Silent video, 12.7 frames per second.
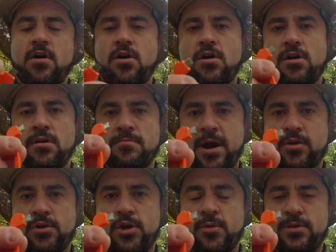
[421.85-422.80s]
our
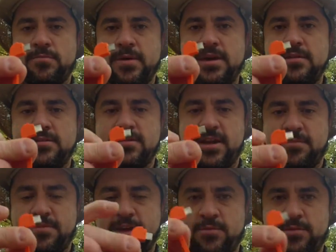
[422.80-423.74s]
micro USB, same
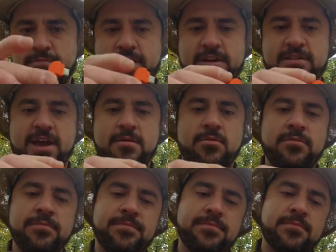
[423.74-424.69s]
thing with the flex cable.
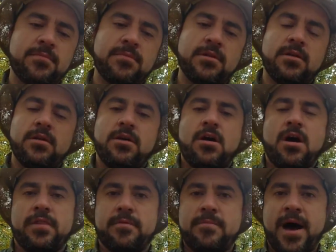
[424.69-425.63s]

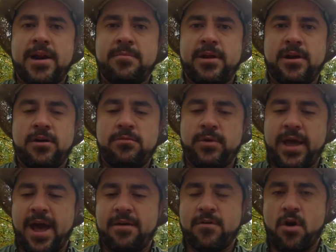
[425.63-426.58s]
On the bottom here, we
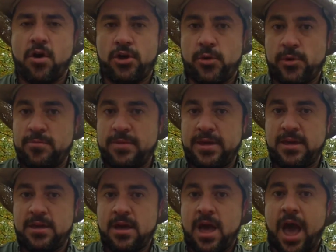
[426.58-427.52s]
have our
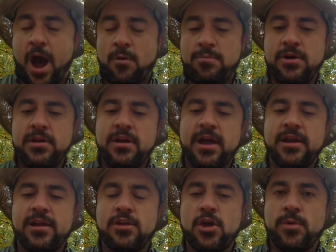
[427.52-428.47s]
USB output
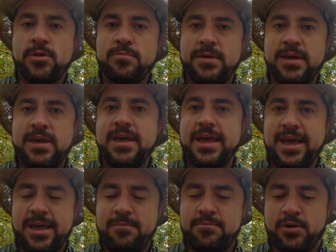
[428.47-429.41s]
and a USB
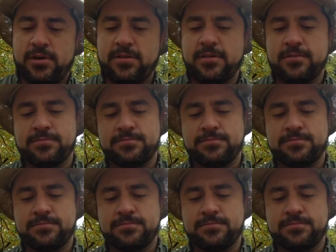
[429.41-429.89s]
input.